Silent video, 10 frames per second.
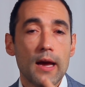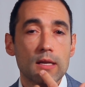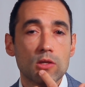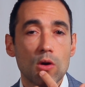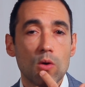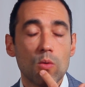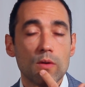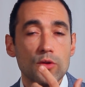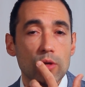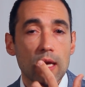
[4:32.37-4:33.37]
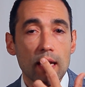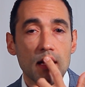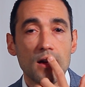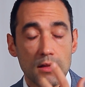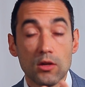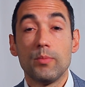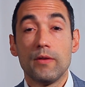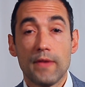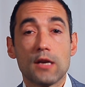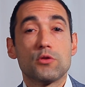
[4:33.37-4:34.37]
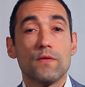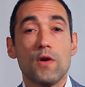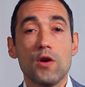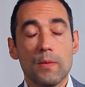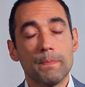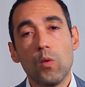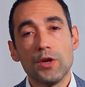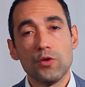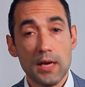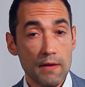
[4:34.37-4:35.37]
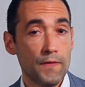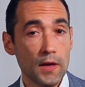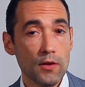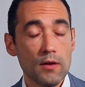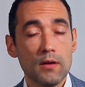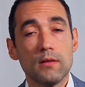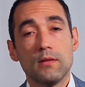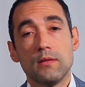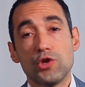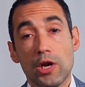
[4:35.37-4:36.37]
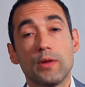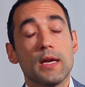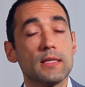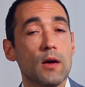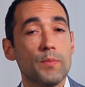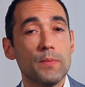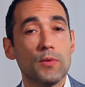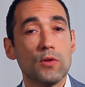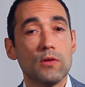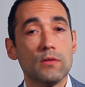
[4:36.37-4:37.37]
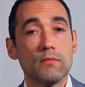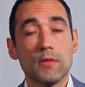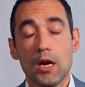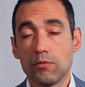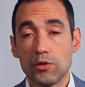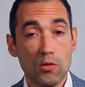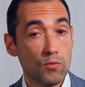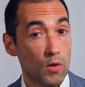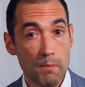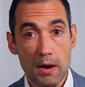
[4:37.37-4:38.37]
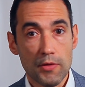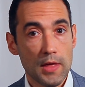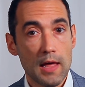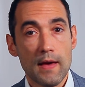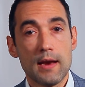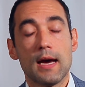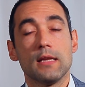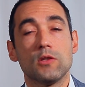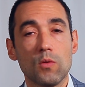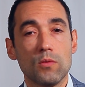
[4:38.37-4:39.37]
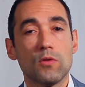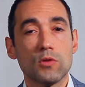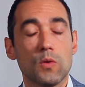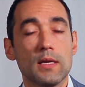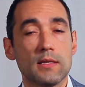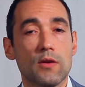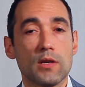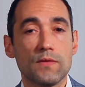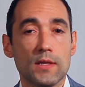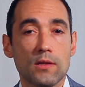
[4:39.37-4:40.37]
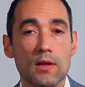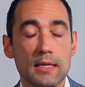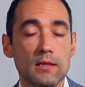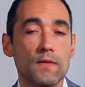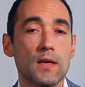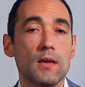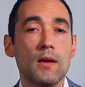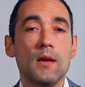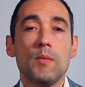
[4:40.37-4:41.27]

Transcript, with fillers: And so you get a little bit of extra volume. When you get filler, generally I tell people, you know, don't run a marathon that night, don't, don't do any serious physical activity.